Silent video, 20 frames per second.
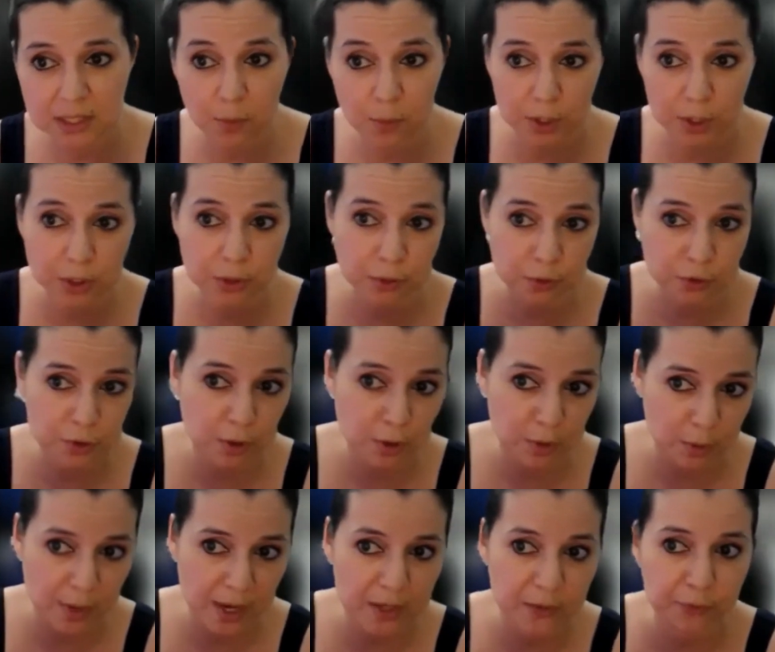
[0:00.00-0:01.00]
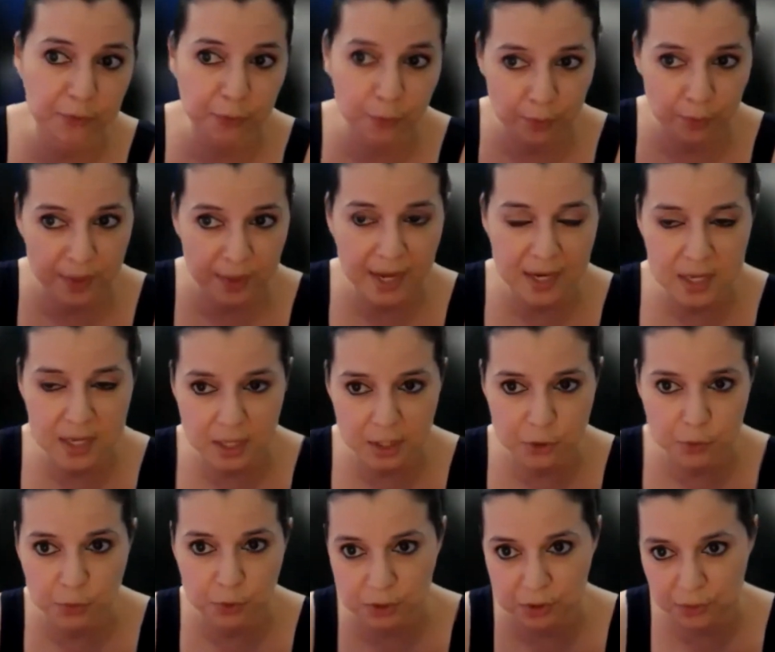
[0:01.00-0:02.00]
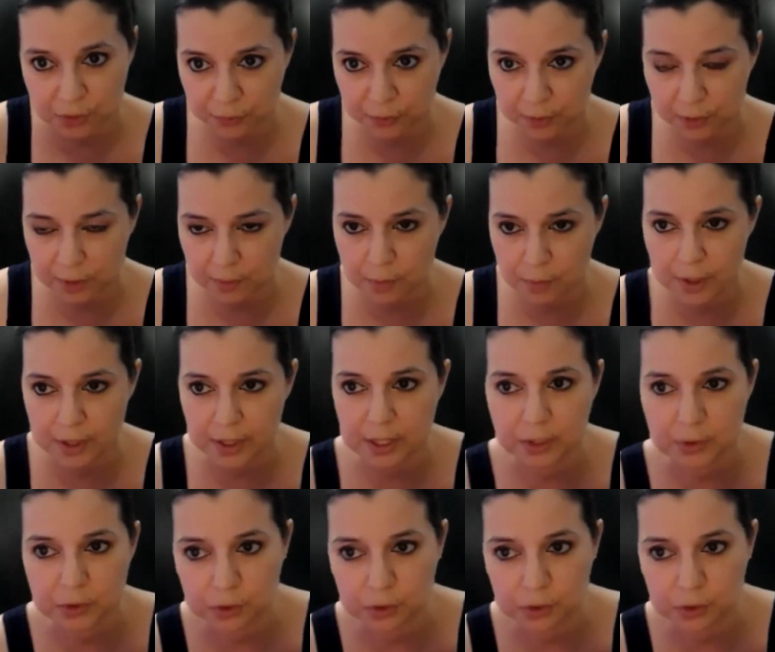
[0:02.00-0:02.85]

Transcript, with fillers: they want to use solo ads for that niche, which is affiliate marketing.